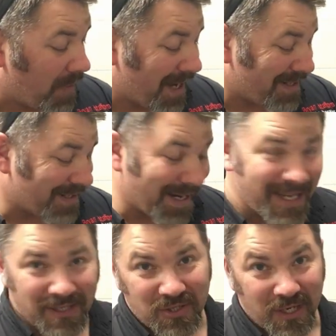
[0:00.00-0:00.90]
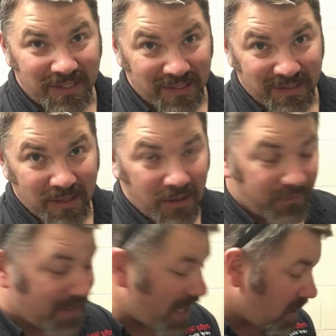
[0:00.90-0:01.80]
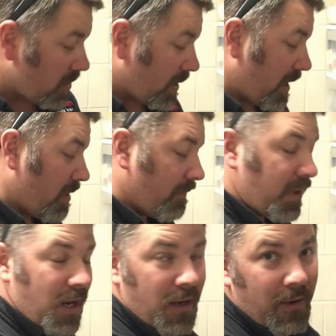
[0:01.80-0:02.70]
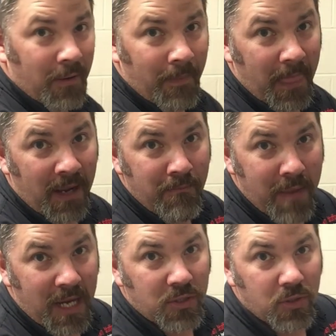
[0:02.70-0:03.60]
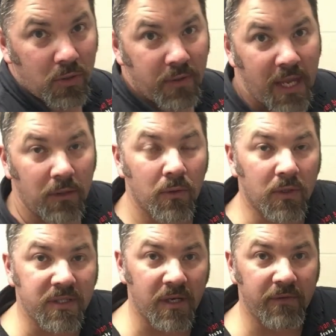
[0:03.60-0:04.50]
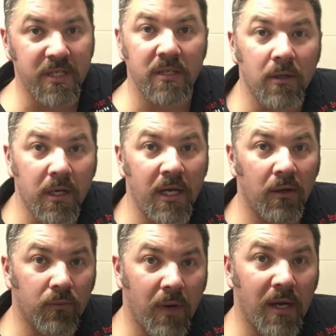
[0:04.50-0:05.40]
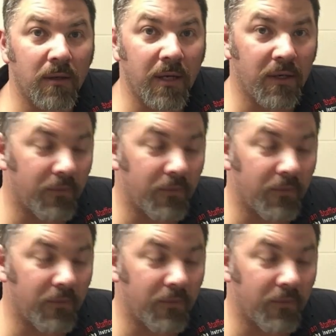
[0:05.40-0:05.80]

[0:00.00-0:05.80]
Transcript: But guys, I can't stress this enough. Take good care of your gear and make sure that you are servicing your gear on regular